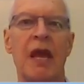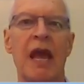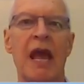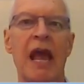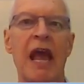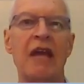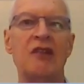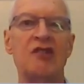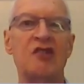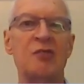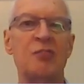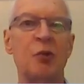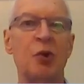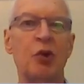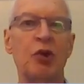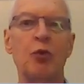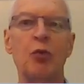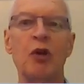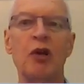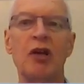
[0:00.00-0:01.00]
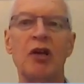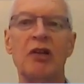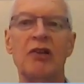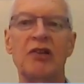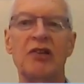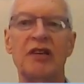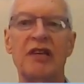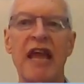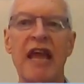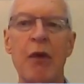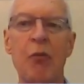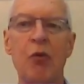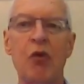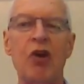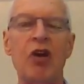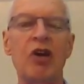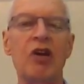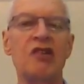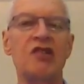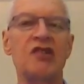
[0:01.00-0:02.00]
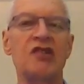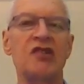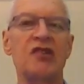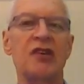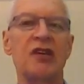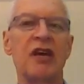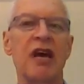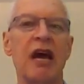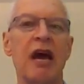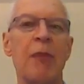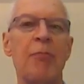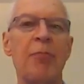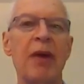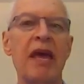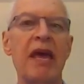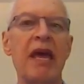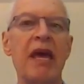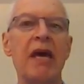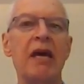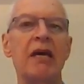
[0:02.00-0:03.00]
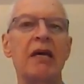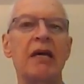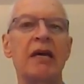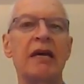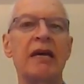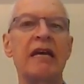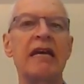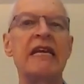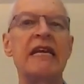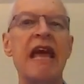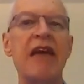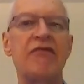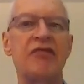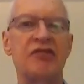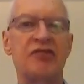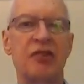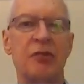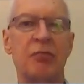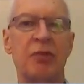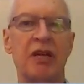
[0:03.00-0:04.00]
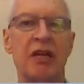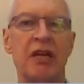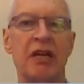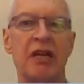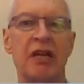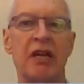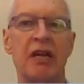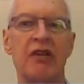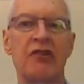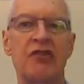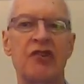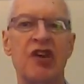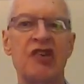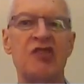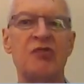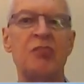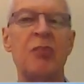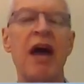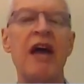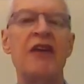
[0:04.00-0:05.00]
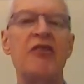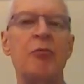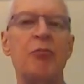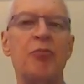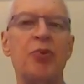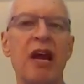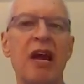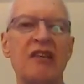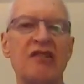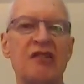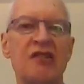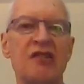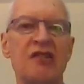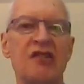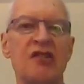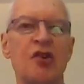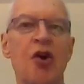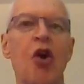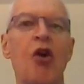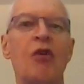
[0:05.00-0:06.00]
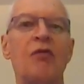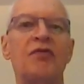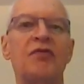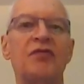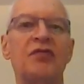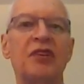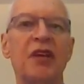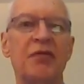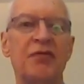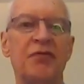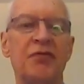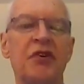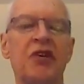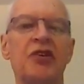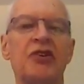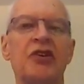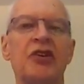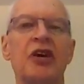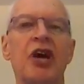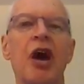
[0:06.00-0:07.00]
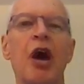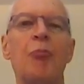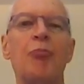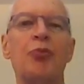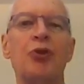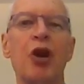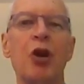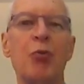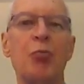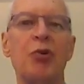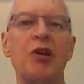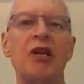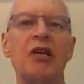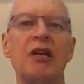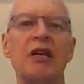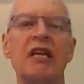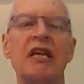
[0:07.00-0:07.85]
And small world networks appear inevitably just by the presence of different appropriately